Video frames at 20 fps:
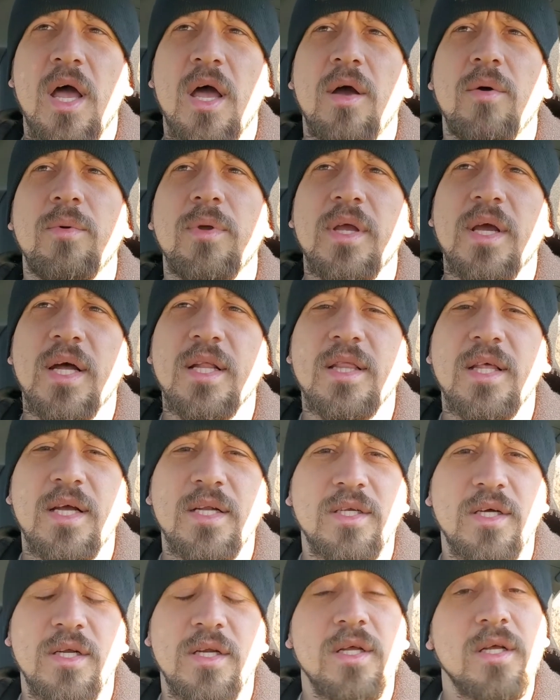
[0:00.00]
We got that
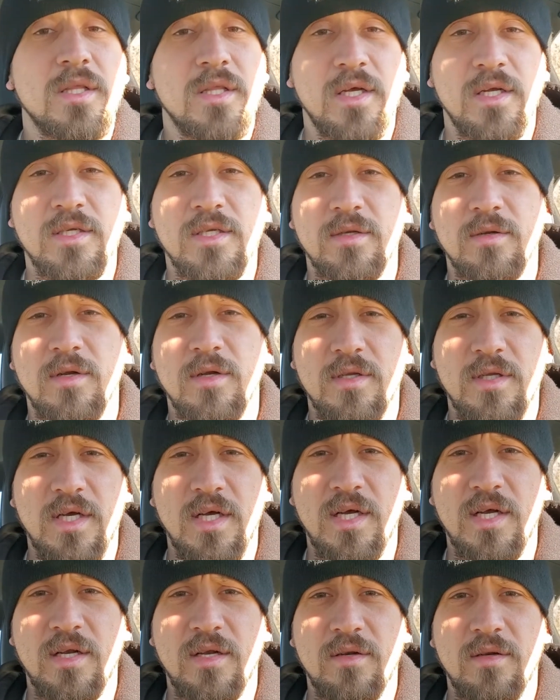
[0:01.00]
done.
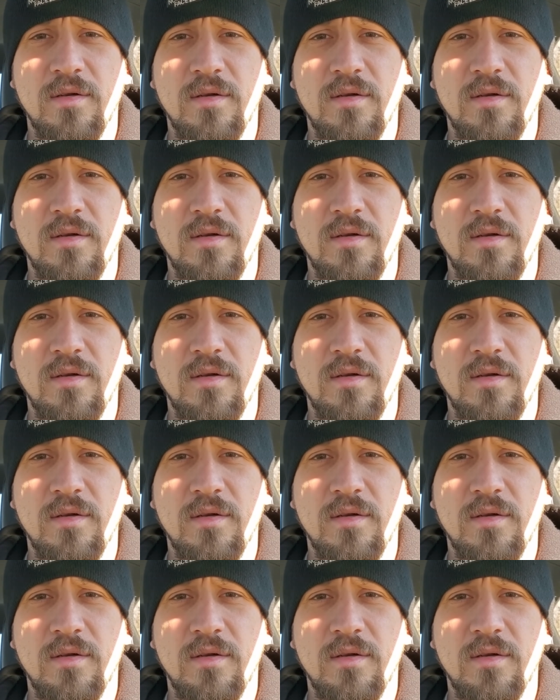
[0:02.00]
That